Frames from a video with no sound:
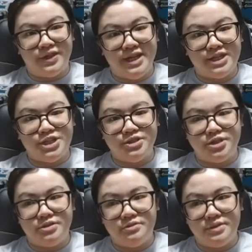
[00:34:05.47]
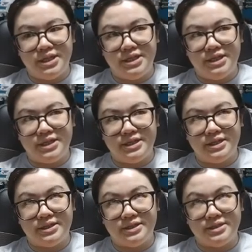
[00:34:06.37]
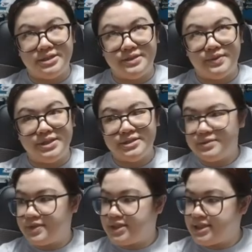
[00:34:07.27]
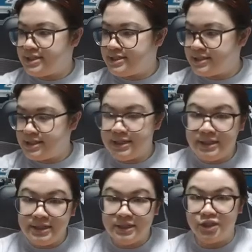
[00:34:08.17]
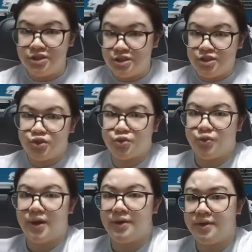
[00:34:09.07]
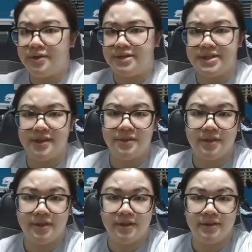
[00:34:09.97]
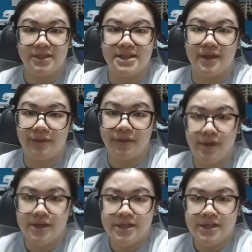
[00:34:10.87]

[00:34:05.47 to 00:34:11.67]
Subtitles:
forget to tune in. Let's see, what day is today? 12th? The 10th? The 10th.